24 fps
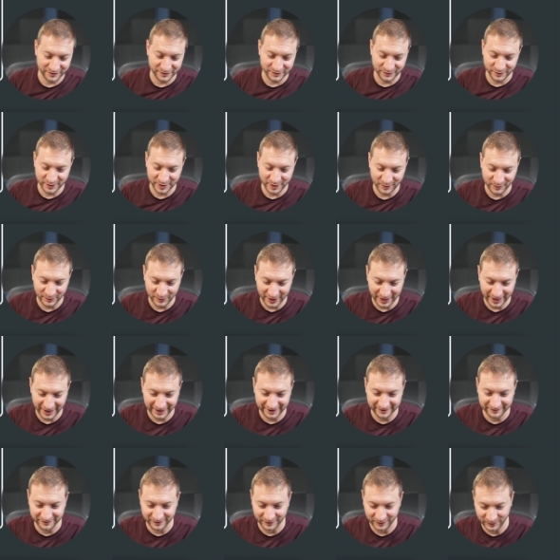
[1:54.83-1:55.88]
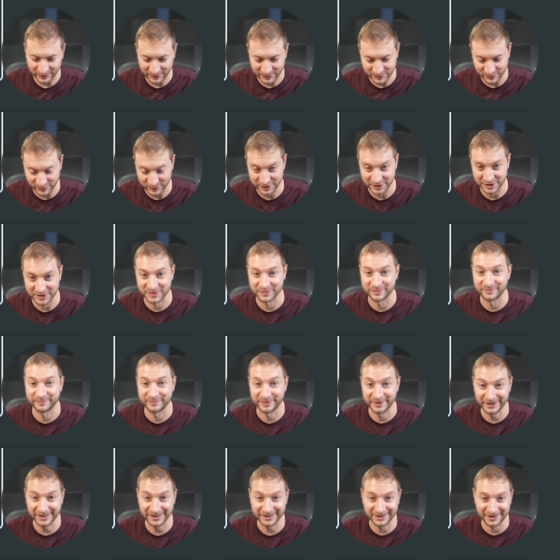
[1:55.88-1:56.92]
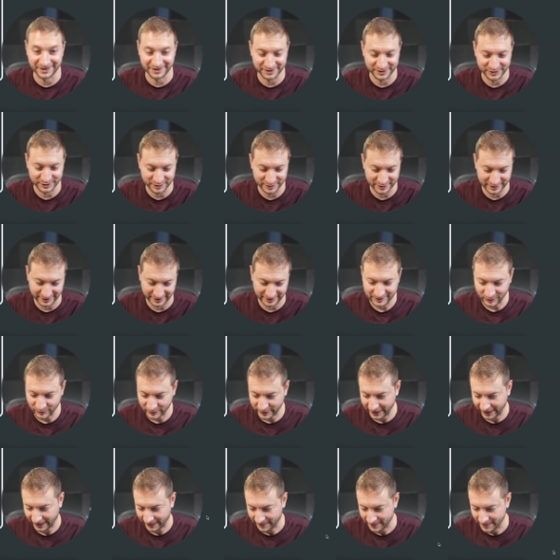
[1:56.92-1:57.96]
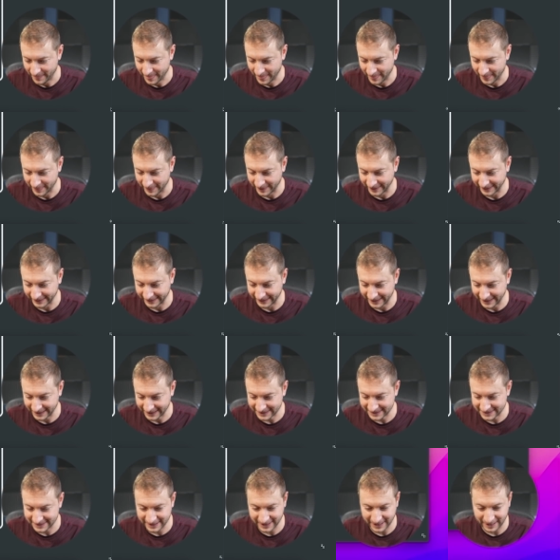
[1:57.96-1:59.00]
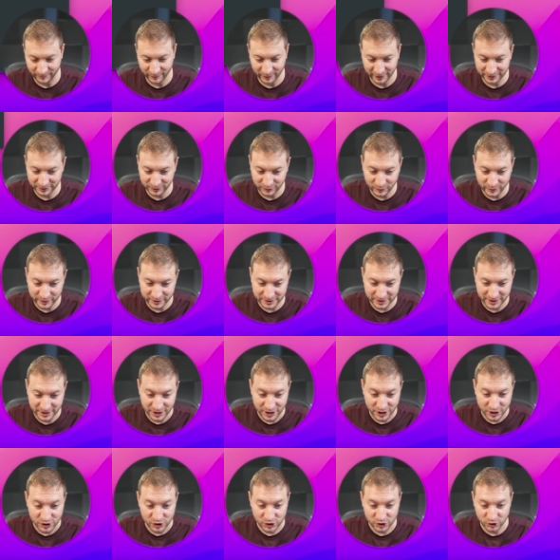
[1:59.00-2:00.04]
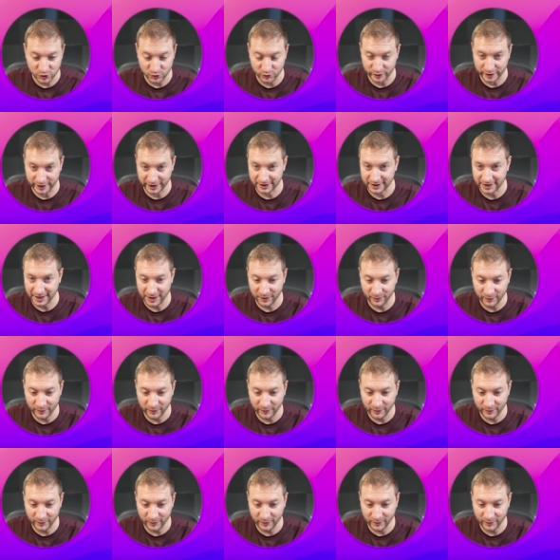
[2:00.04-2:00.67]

three oh nine, folks, which is pretty darn good. Okay, the next thing I want to do is shrink that